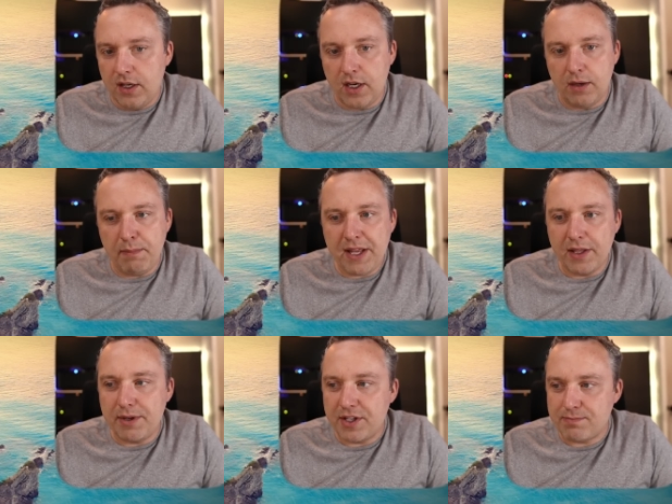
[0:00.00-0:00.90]
Uh,
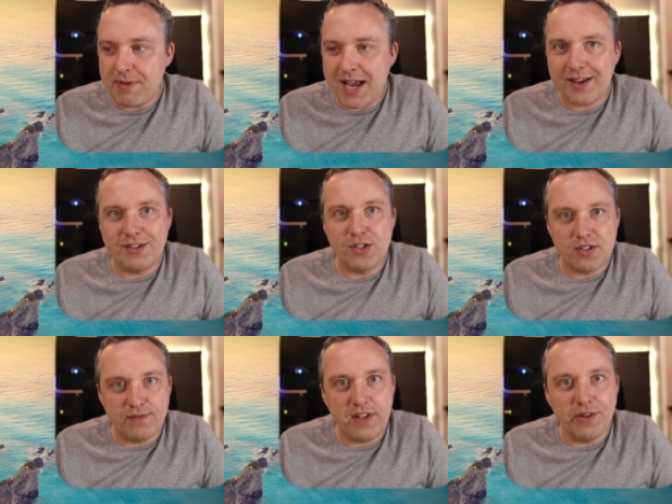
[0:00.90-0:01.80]
mainly because Mac
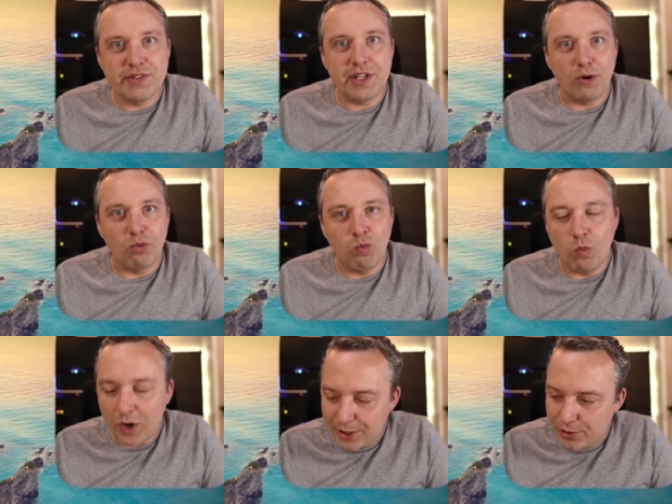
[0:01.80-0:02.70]
just feels like a
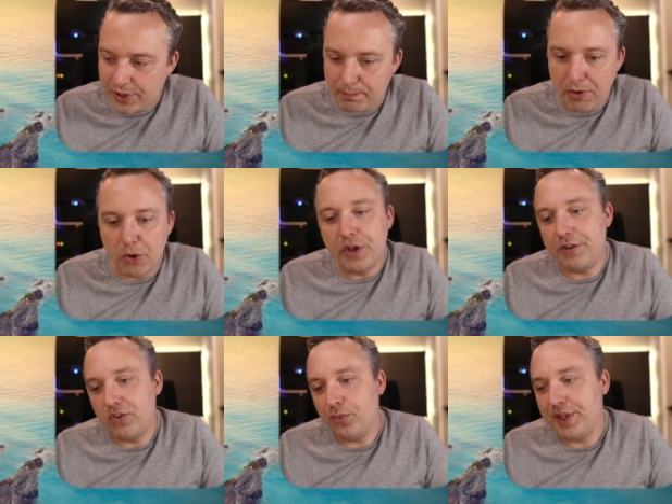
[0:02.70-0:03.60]
one trick
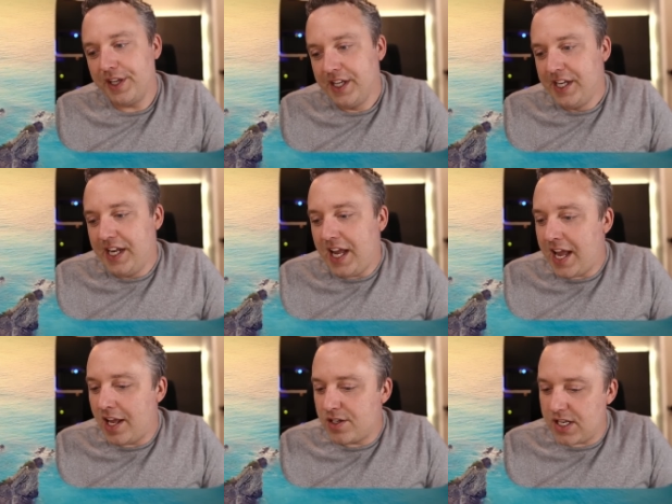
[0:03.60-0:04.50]
pony to me.
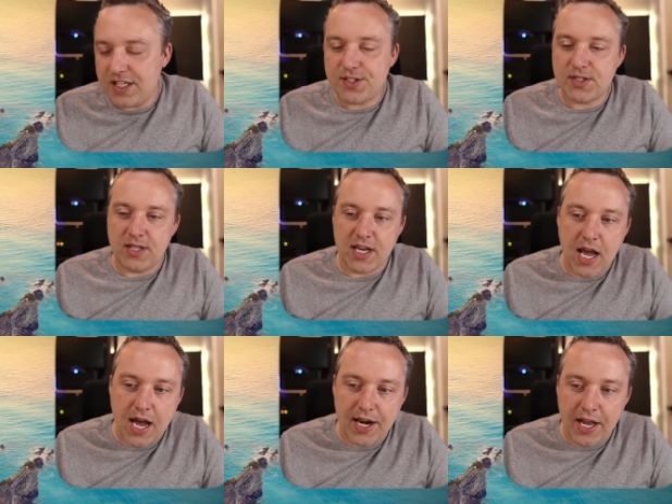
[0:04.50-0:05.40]
And it's
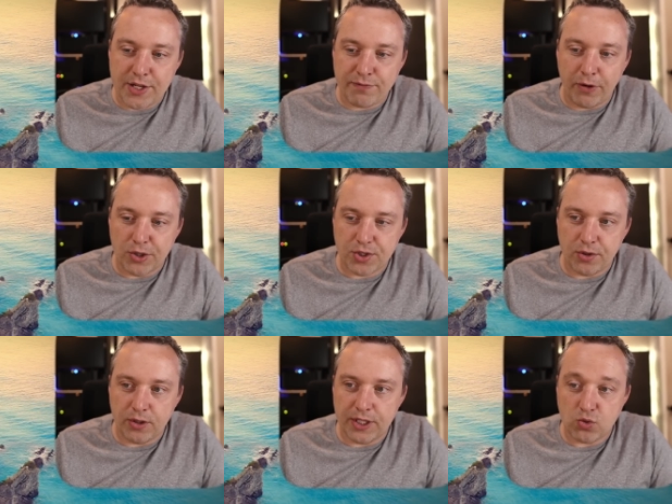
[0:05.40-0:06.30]
not as
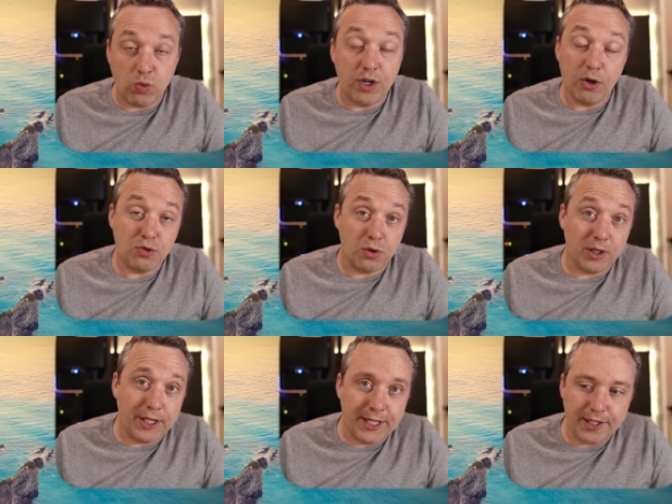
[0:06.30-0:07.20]
versatile as Windows or
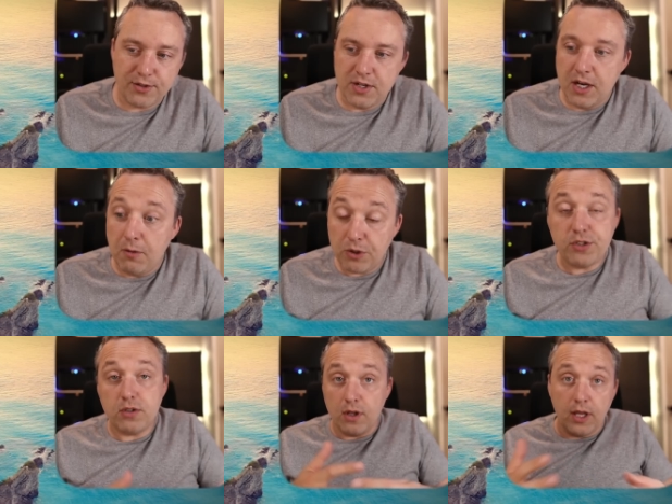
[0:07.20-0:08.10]
Linux,
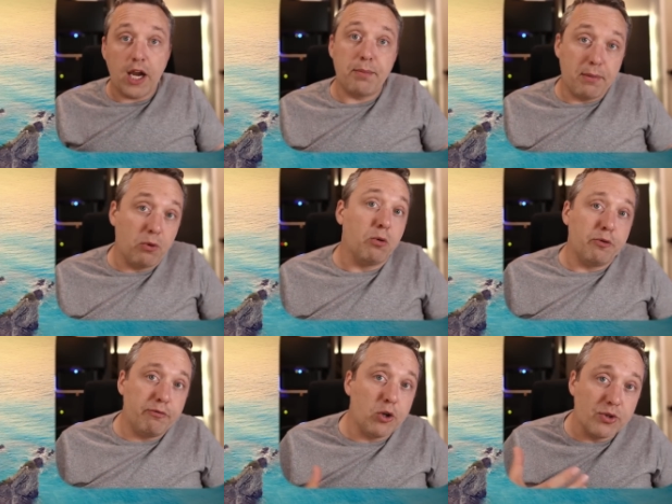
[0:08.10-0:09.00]
which a lot of people
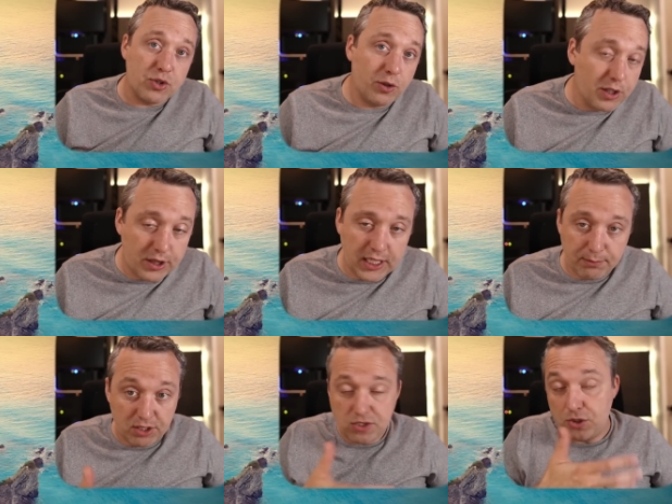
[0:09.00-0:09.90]
would view as a good
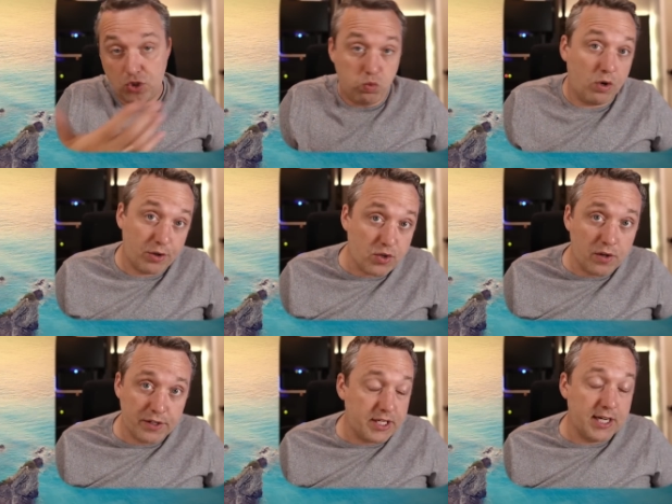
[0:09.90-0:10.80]
thing because it just works
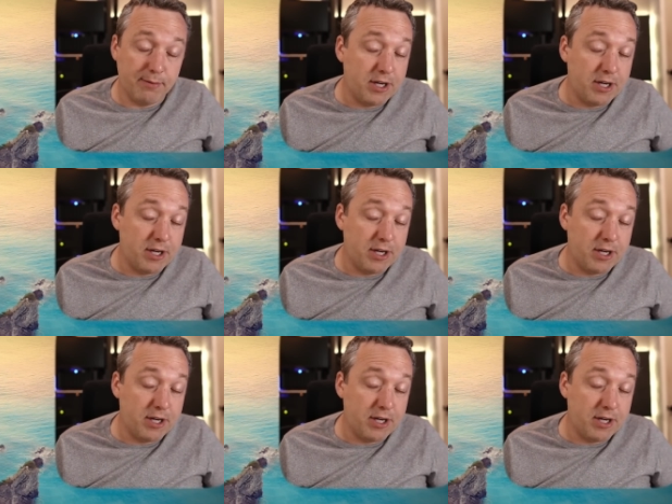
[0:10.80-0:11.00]
all the time.